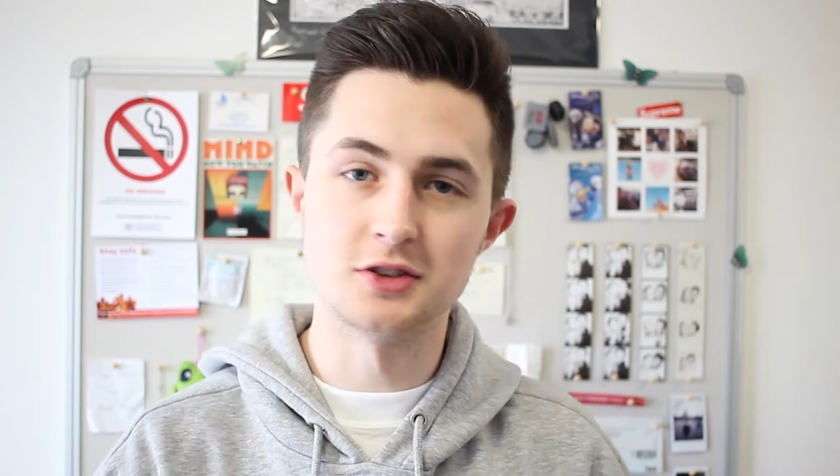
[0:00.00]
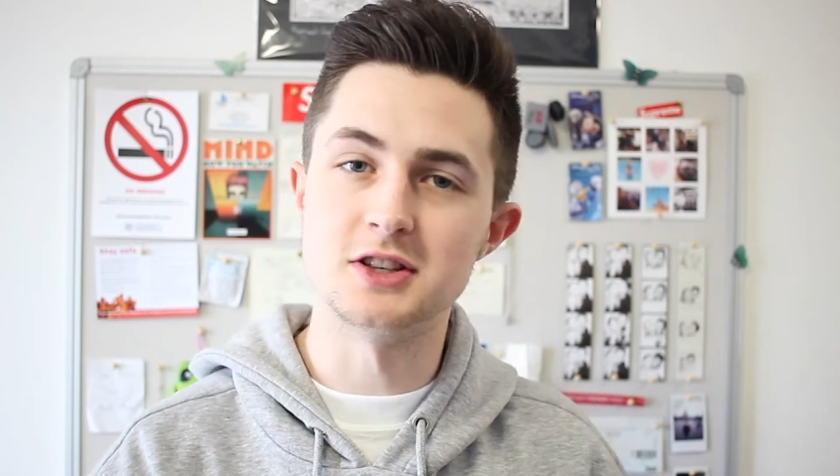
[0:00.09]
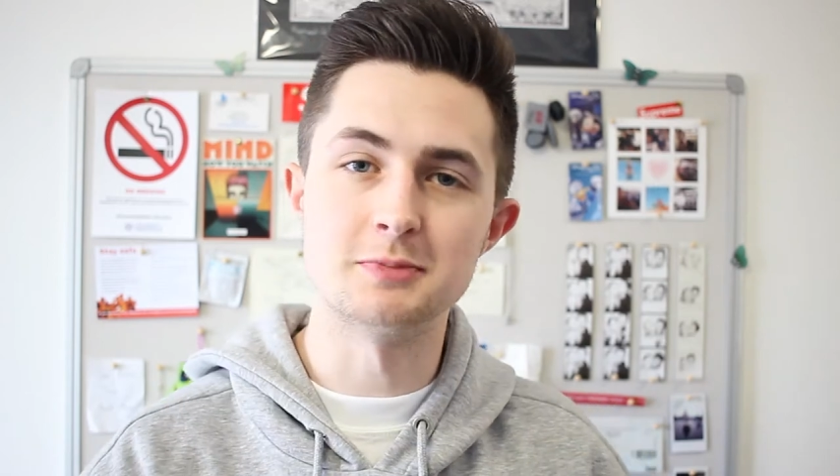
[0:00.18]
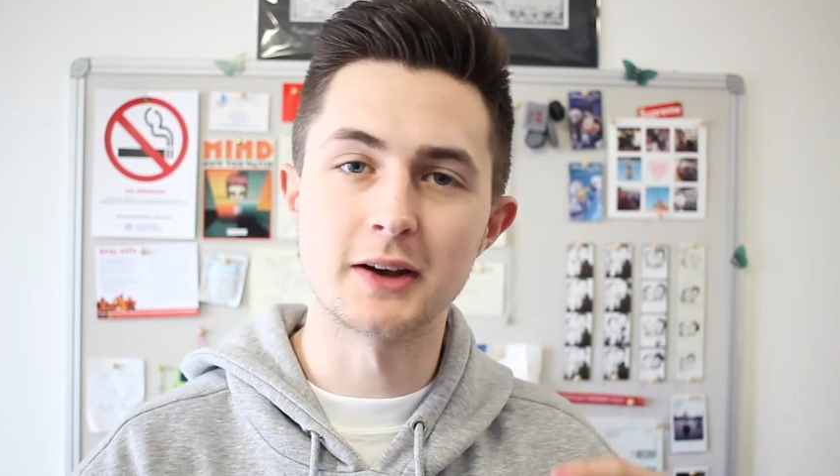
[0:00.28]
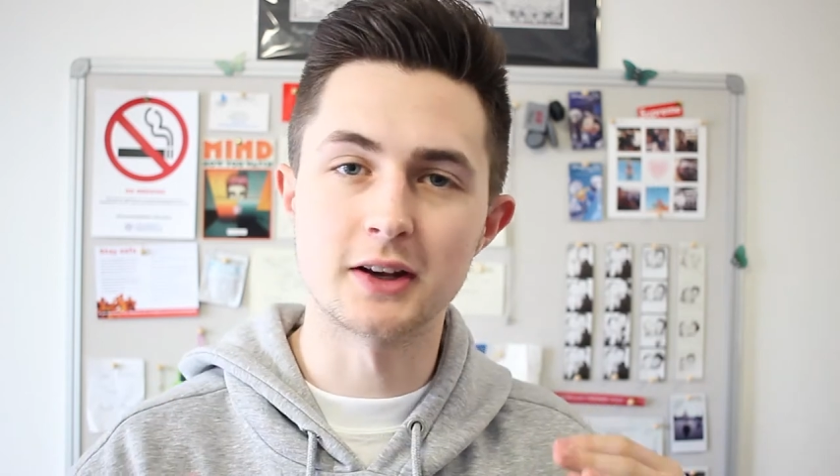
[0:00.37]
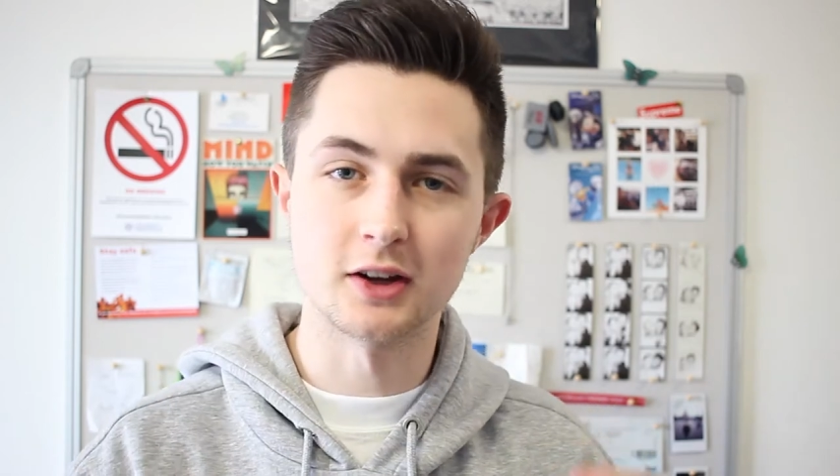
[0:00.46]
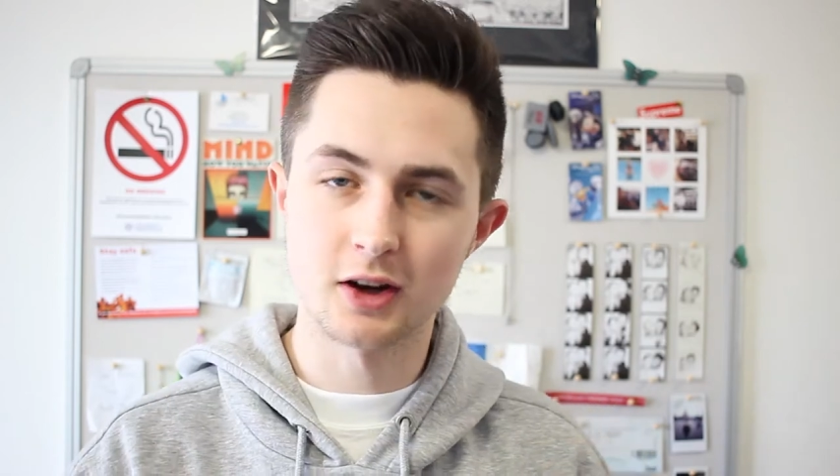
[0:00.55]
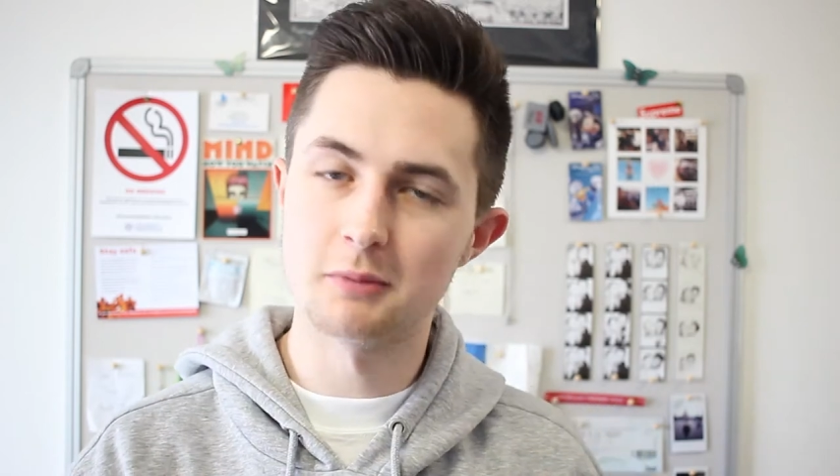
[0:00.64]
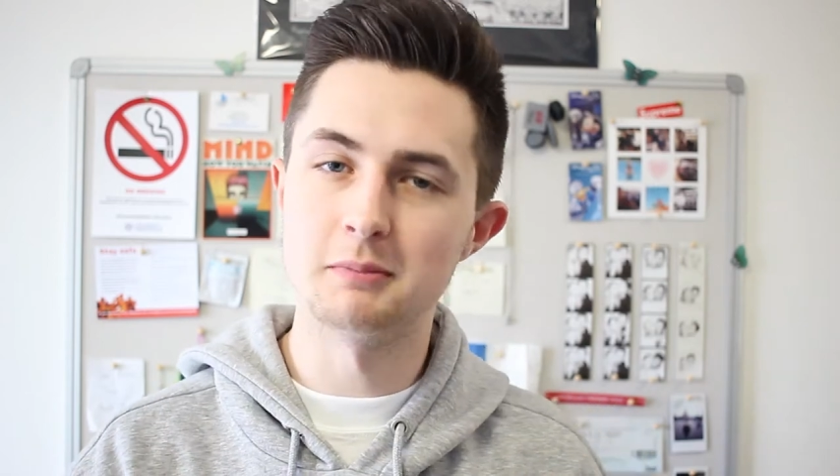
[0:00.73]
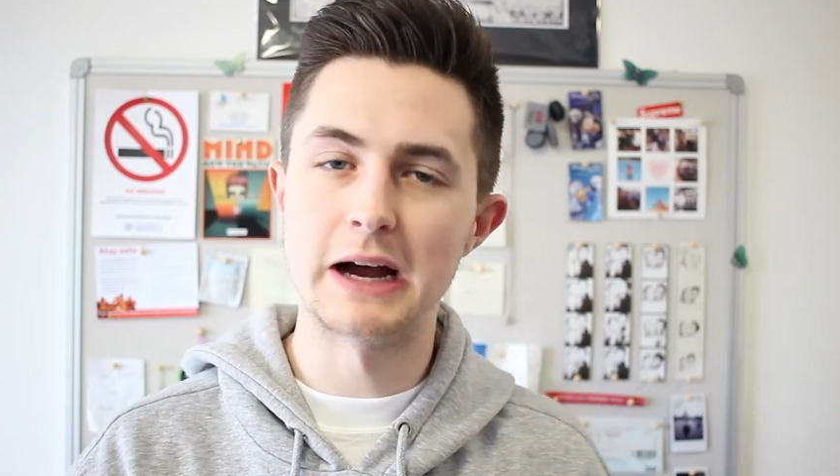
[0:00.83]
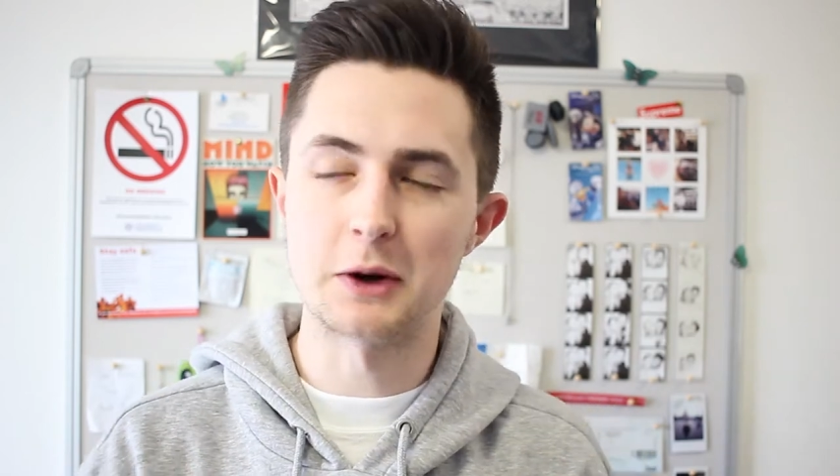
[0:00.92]
this is making a
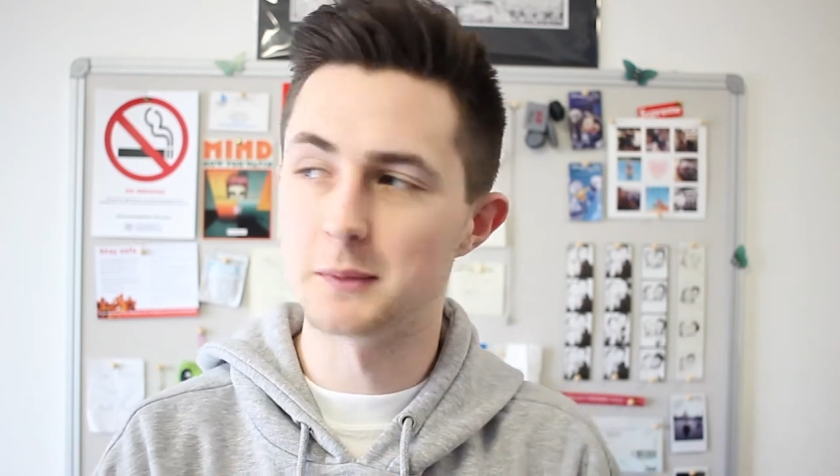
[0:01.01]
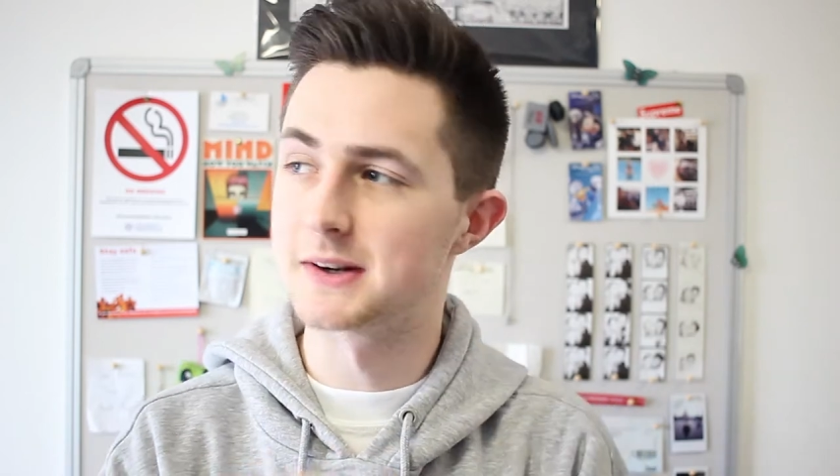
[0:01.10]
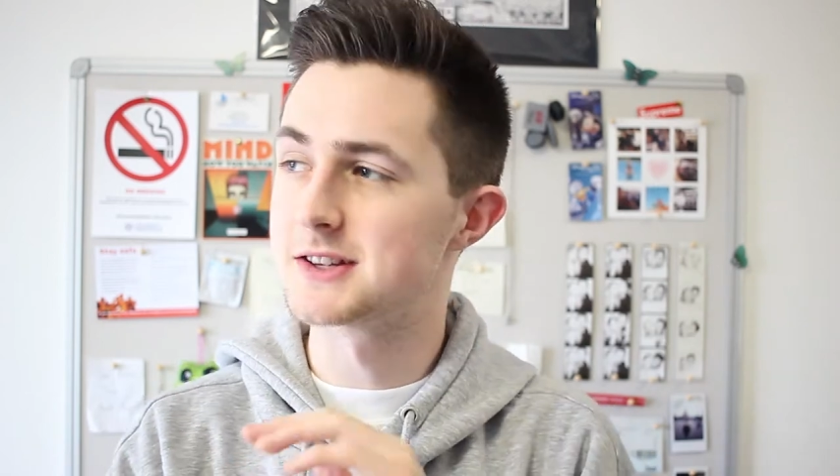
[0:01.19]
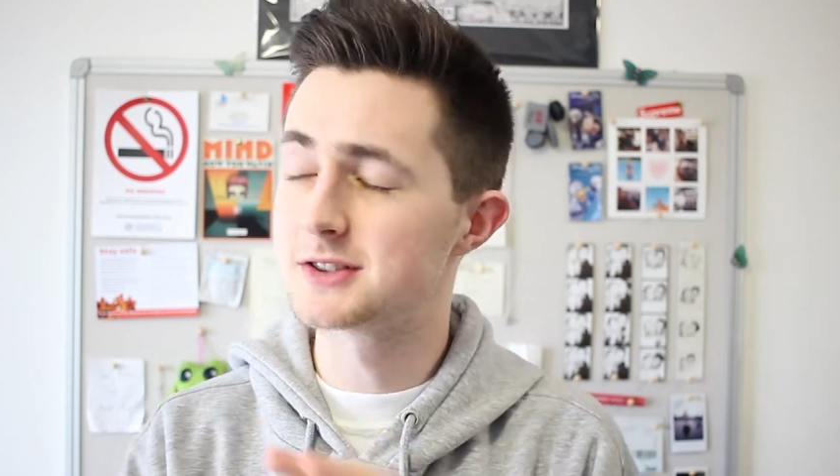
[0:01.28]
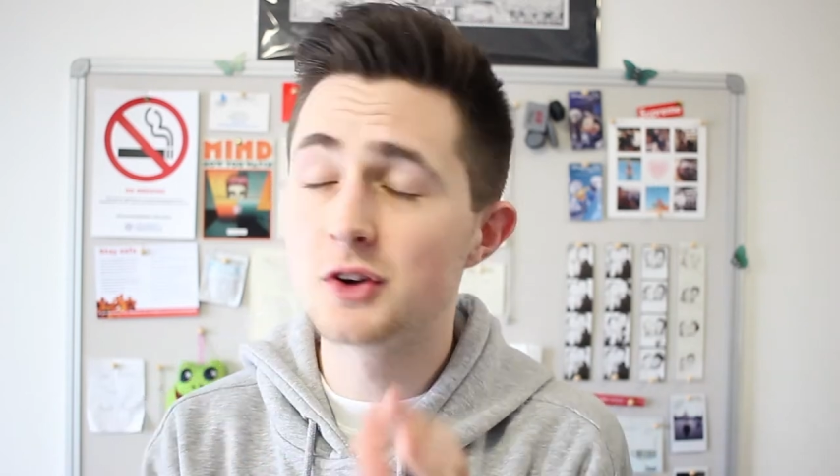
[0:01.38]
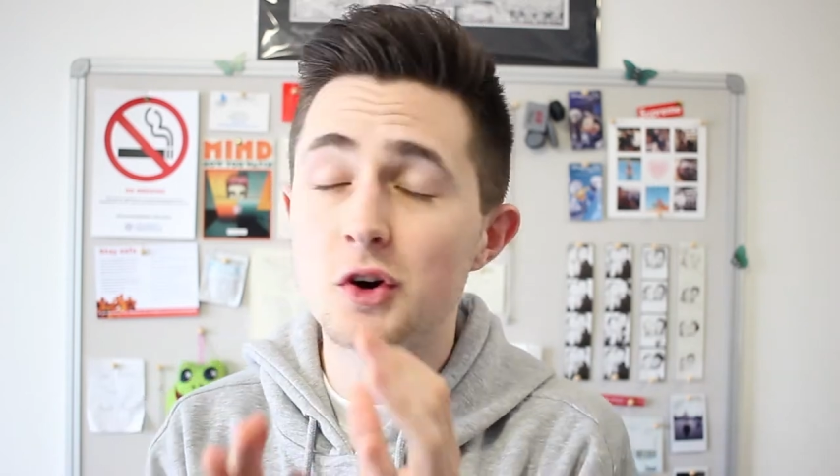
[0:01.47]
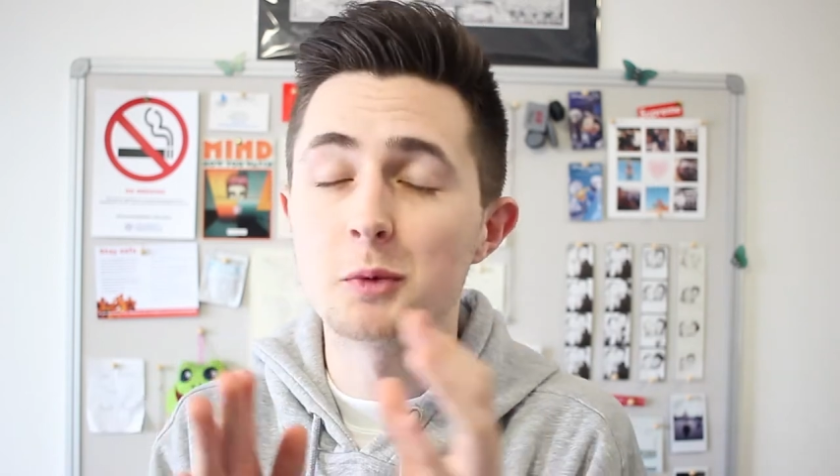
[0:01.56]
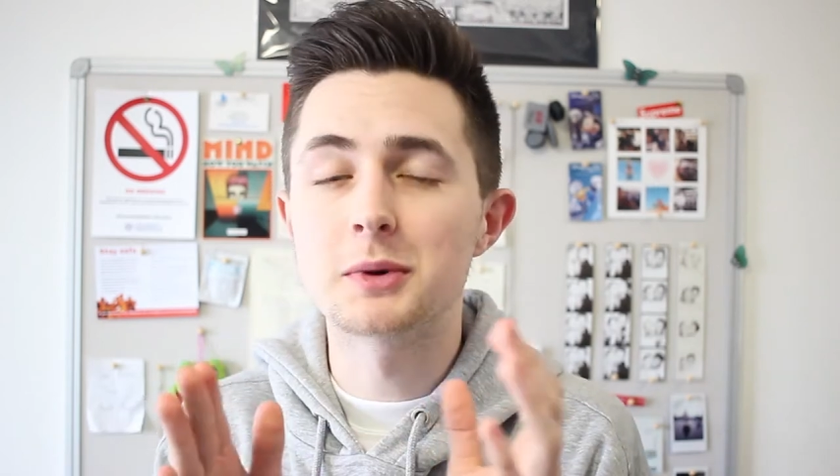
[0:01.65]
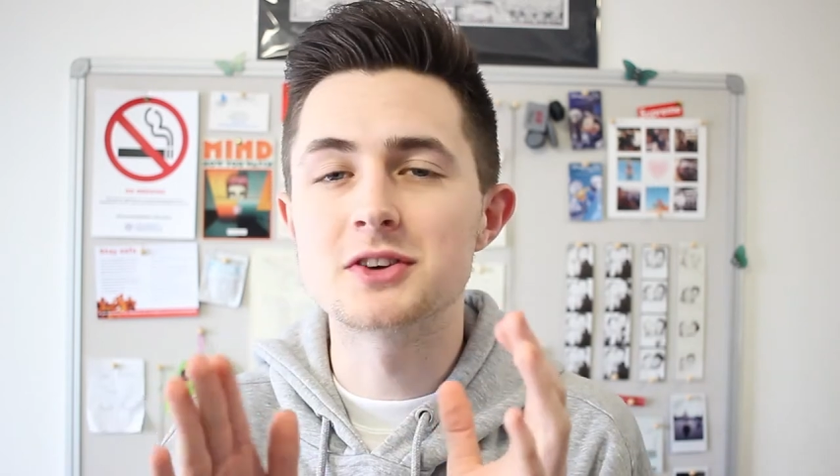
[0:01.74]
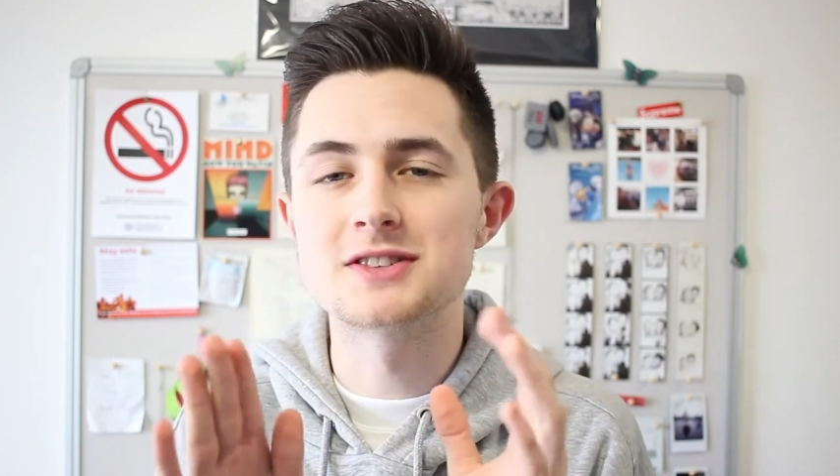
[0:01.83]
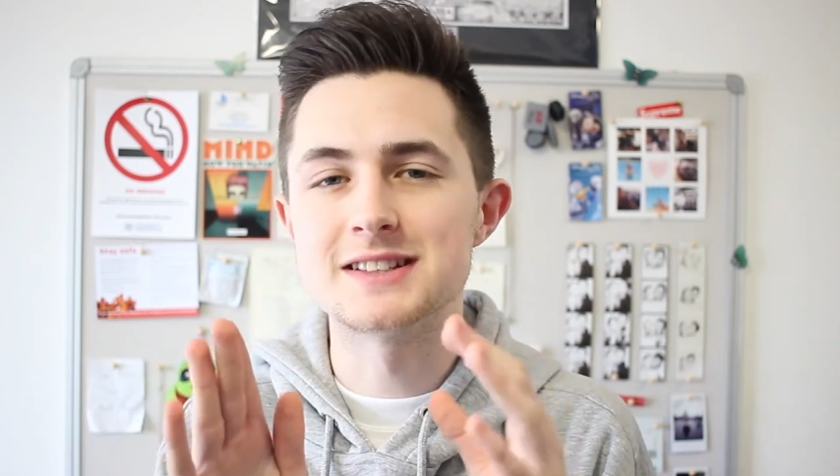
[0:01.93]
comeback when it's
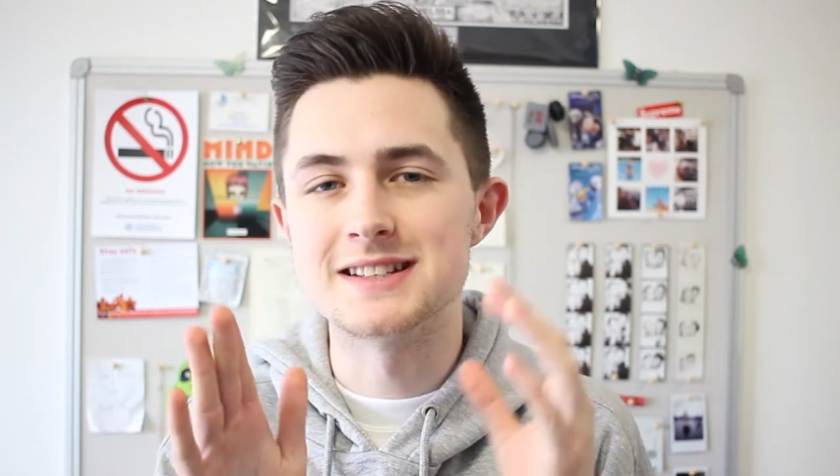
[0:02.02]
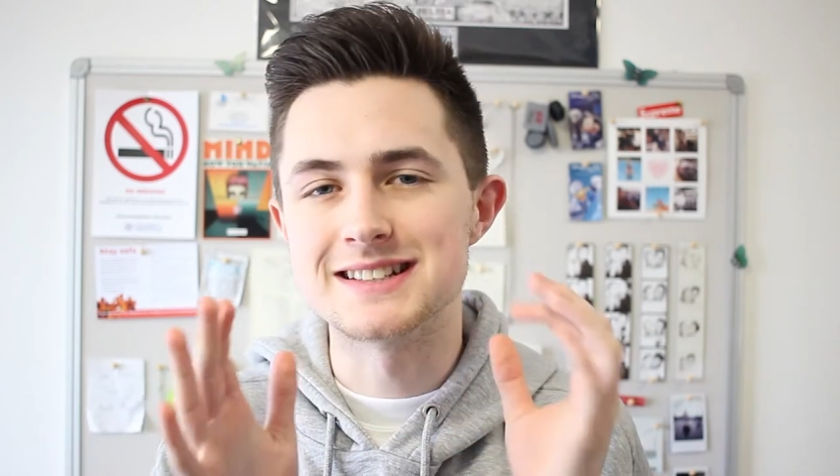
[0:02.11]
not because it